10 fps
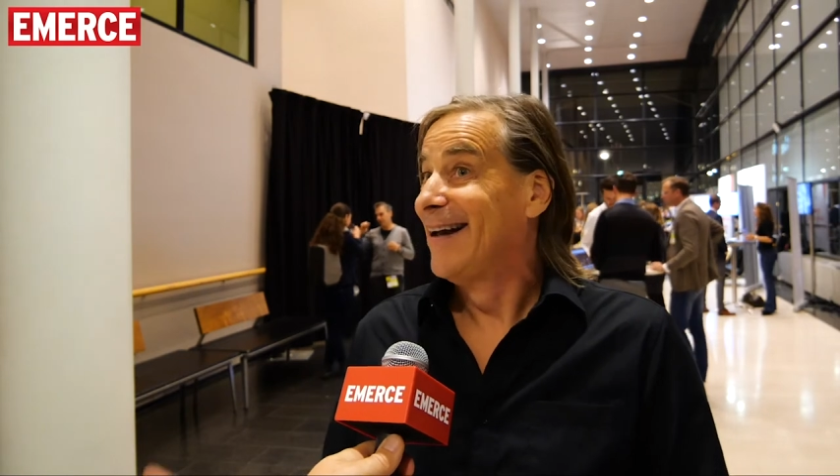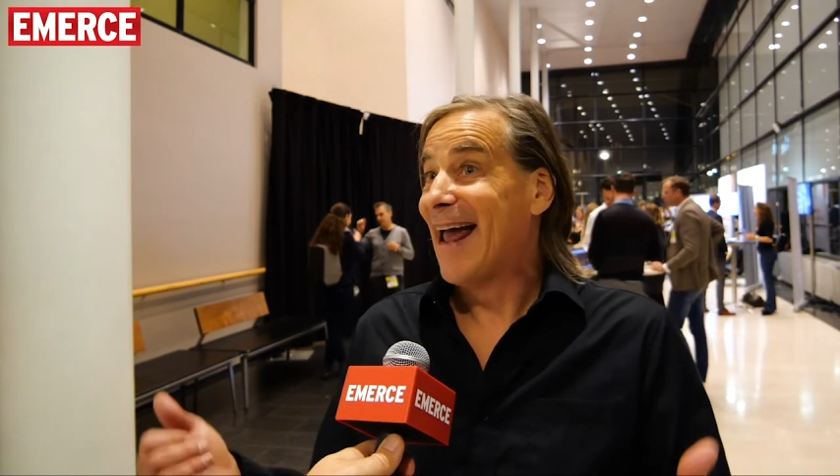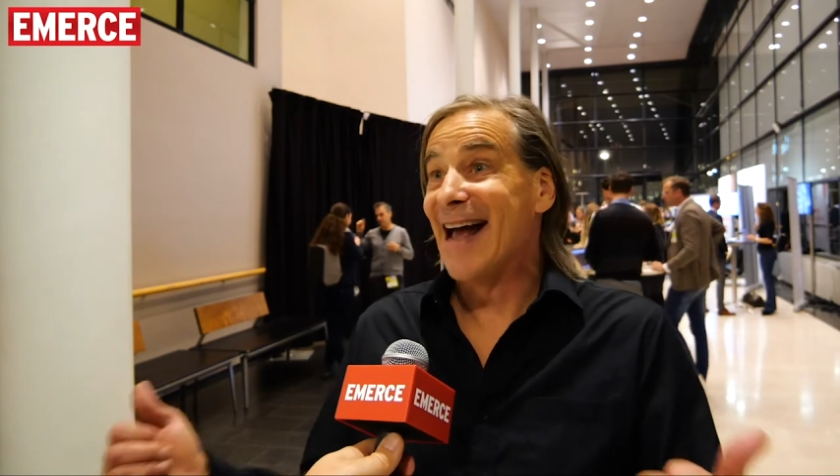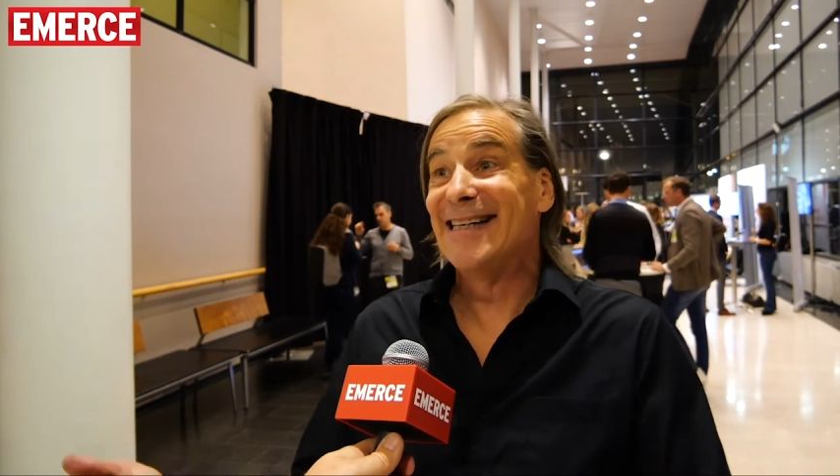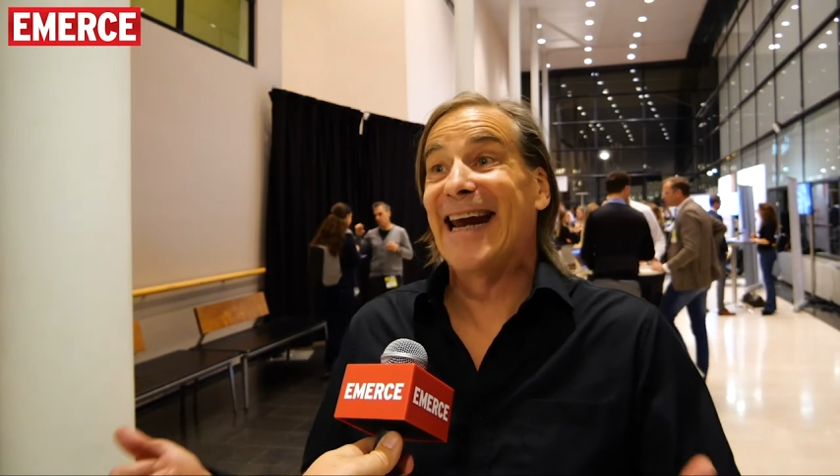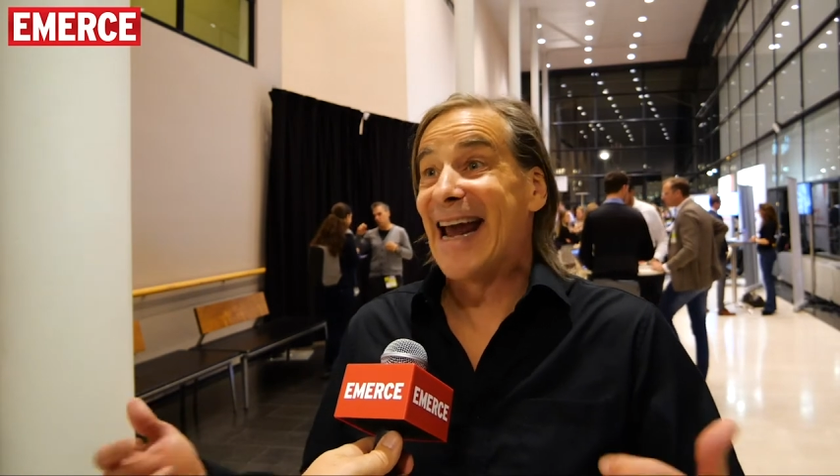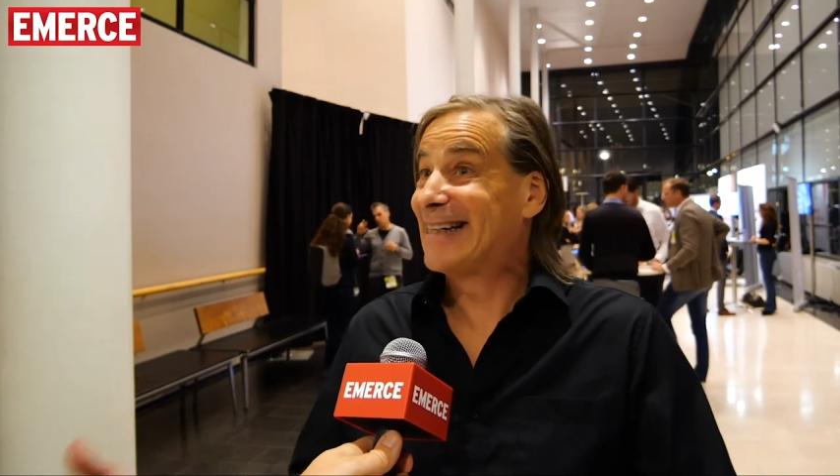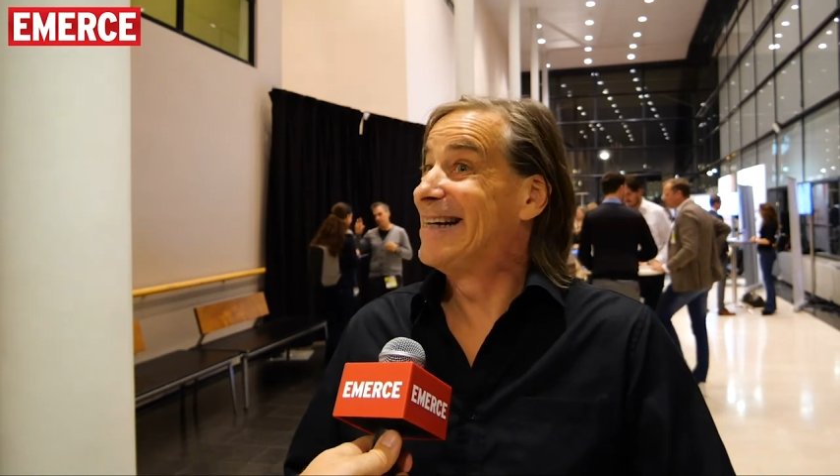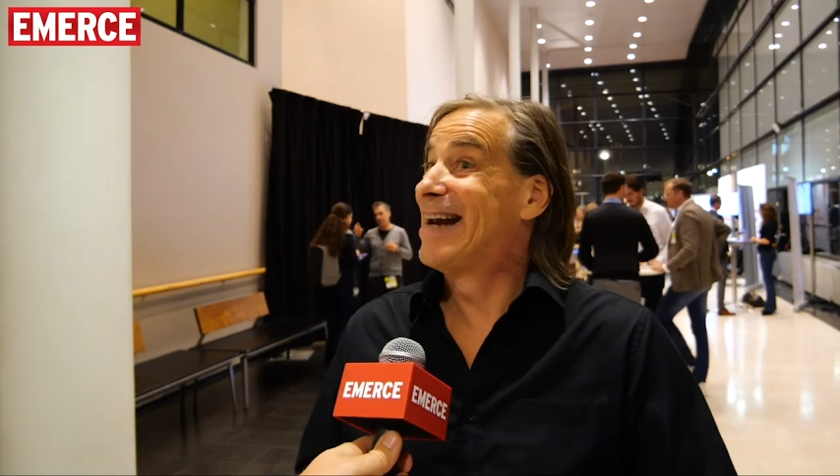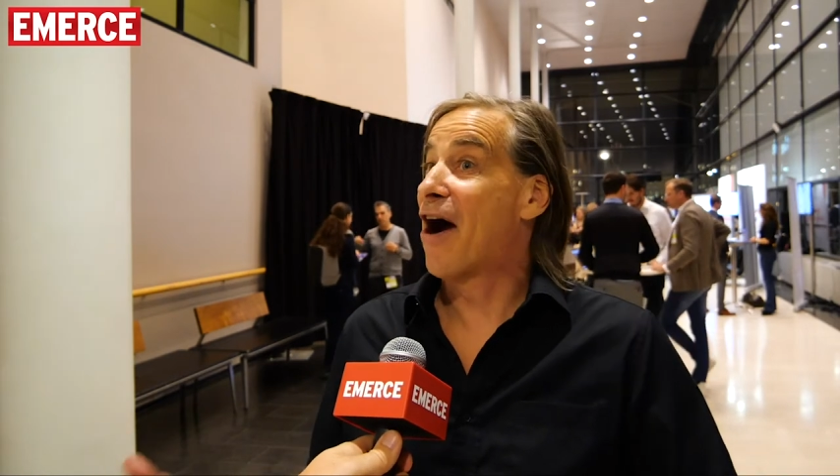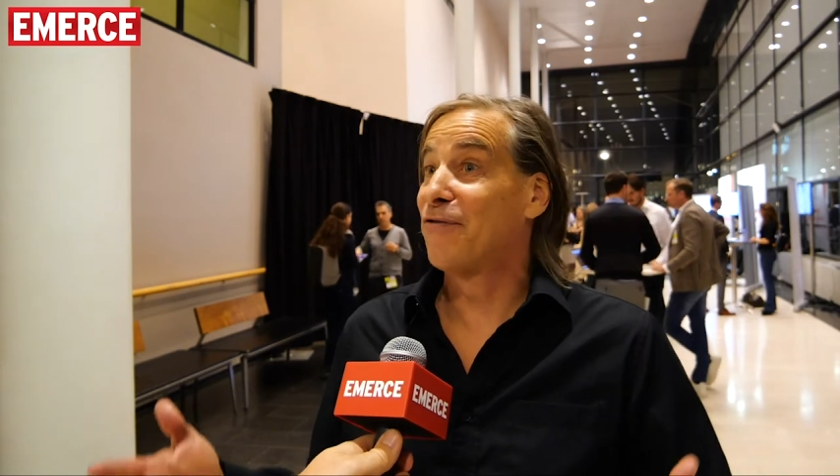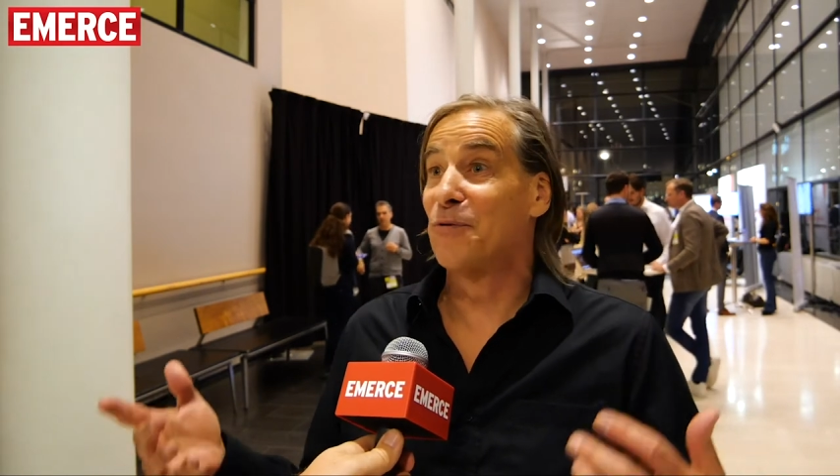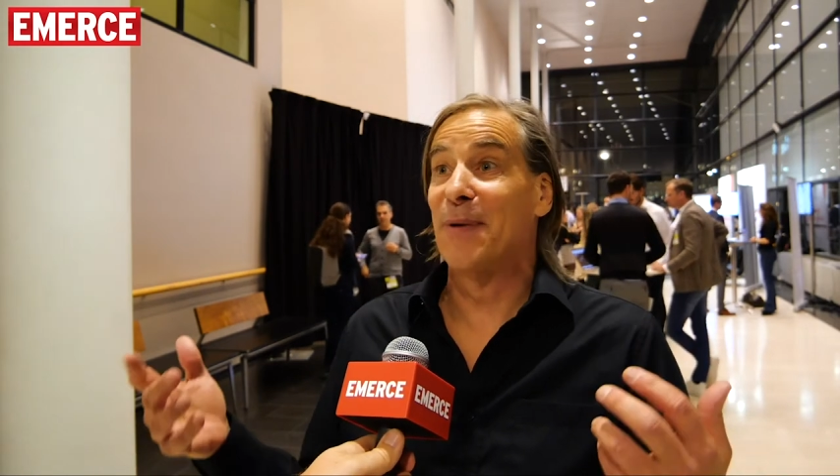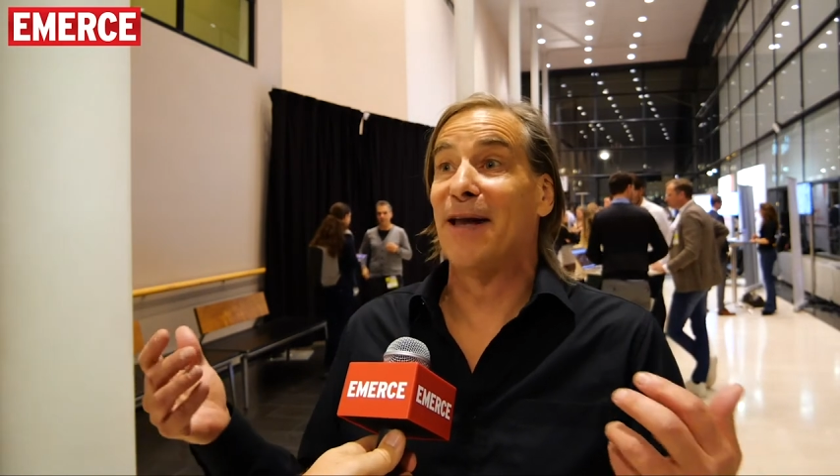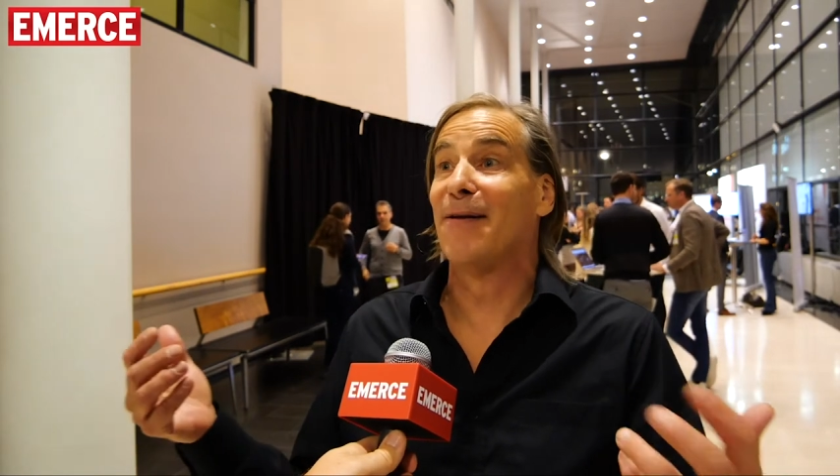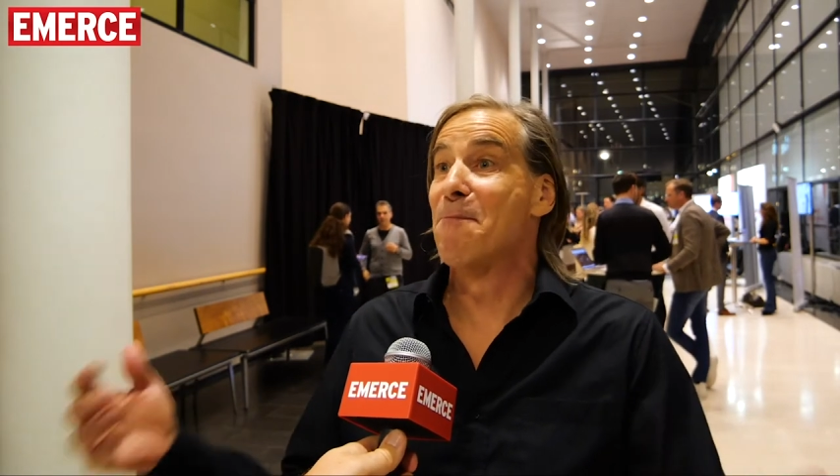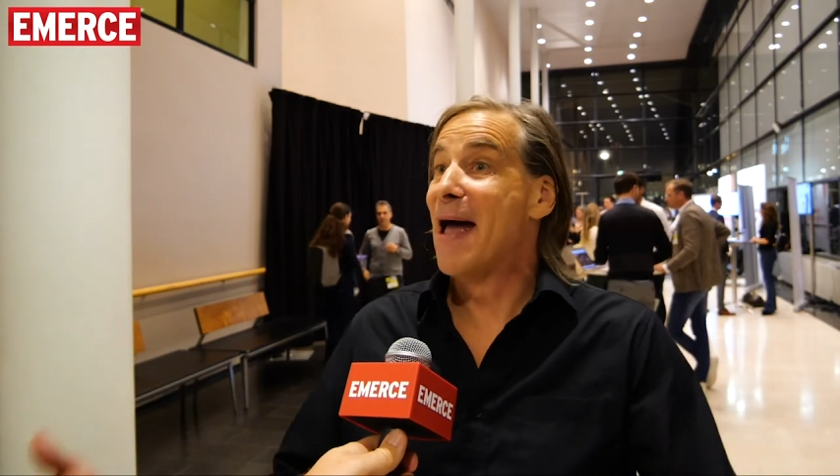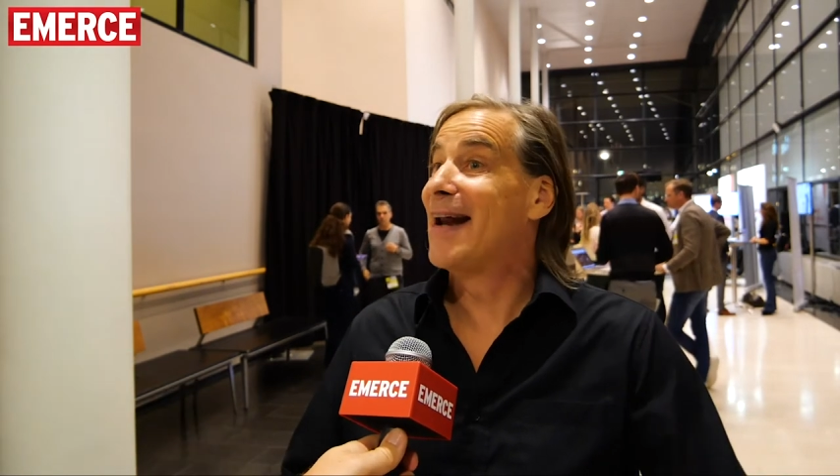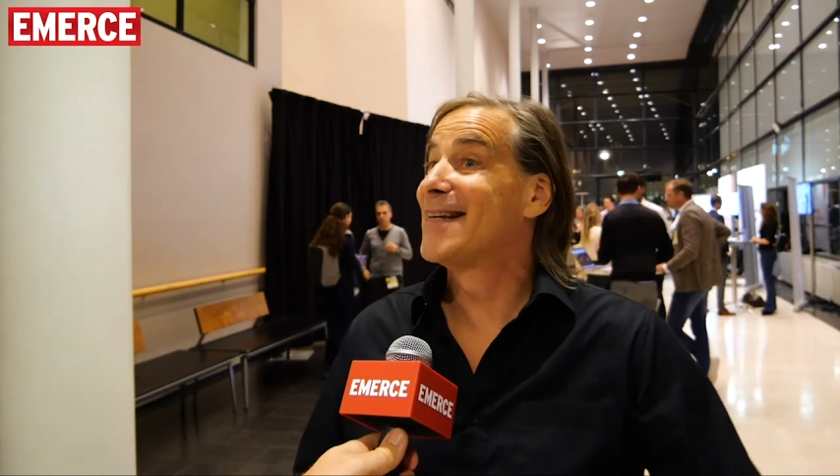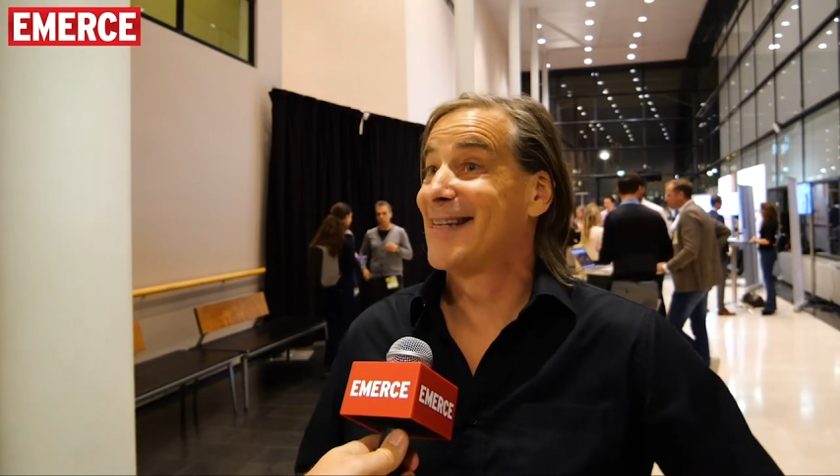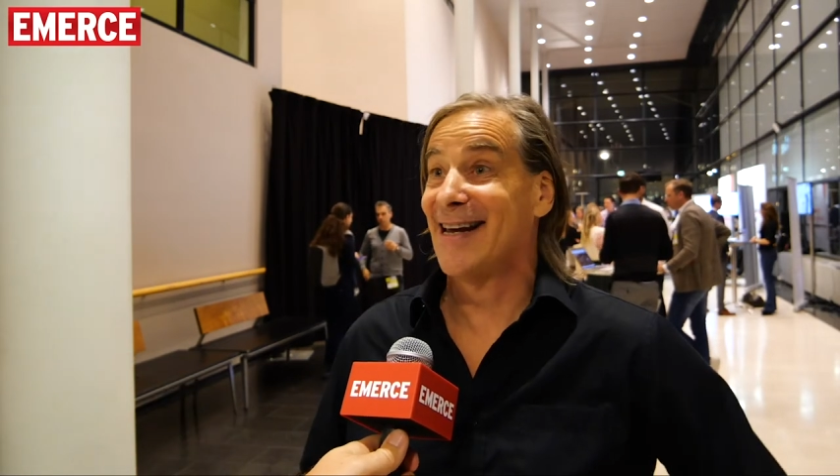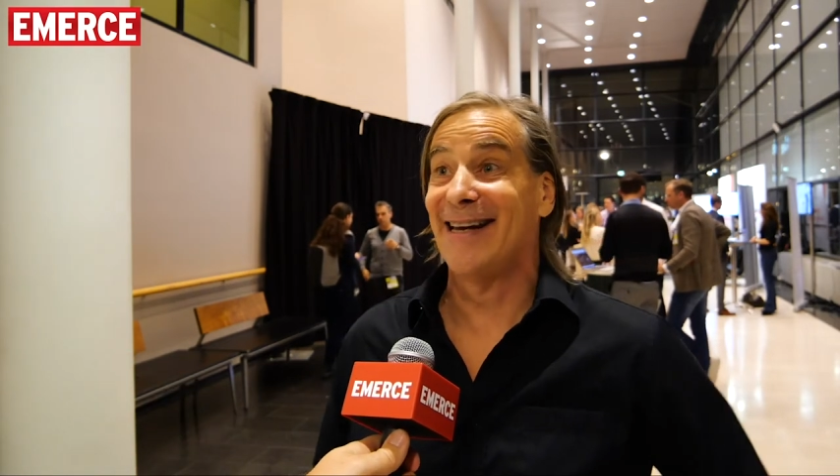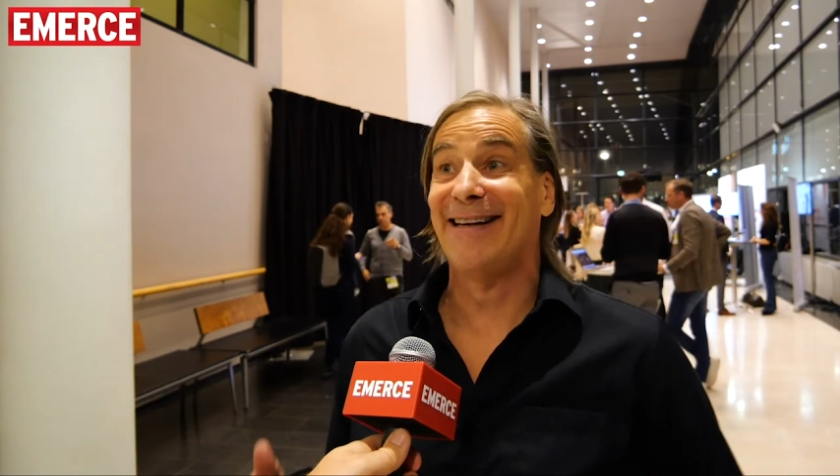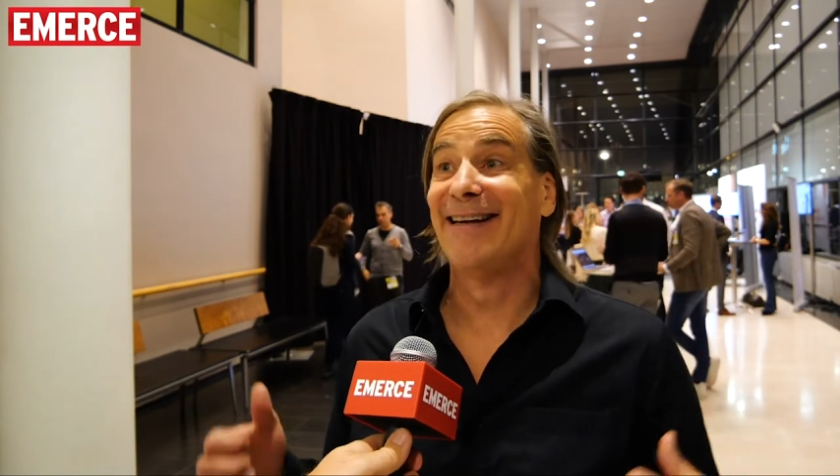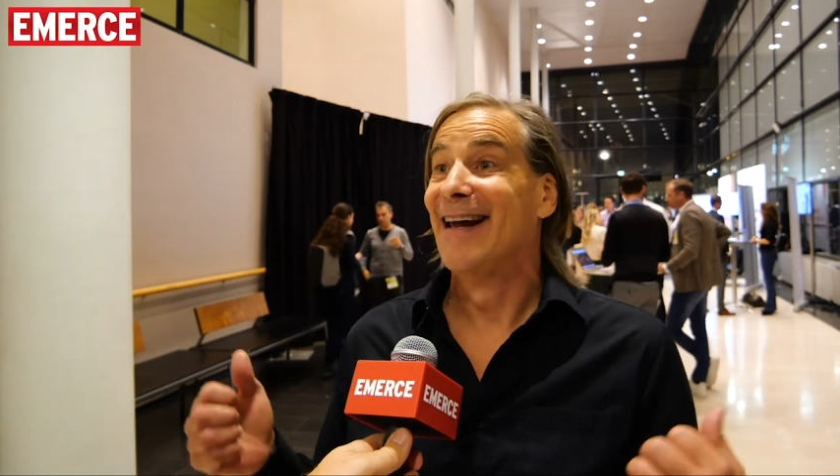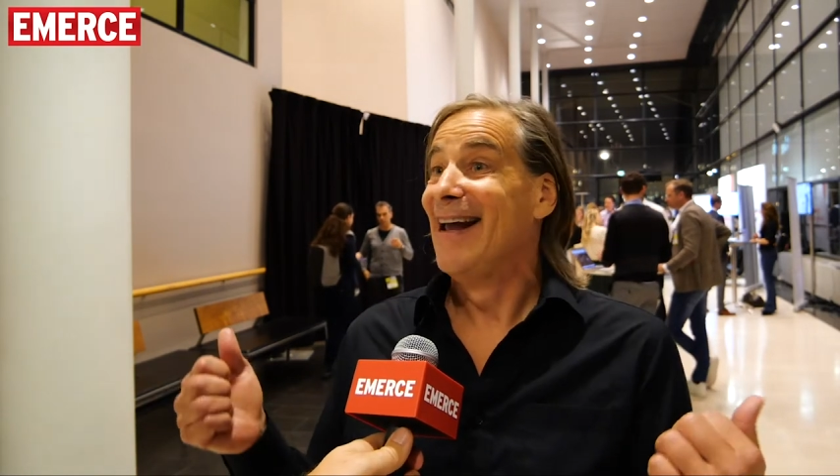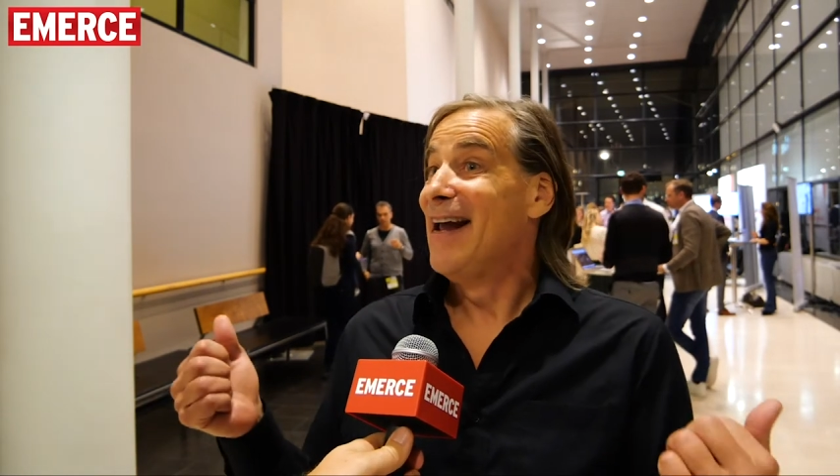education, government, medicine,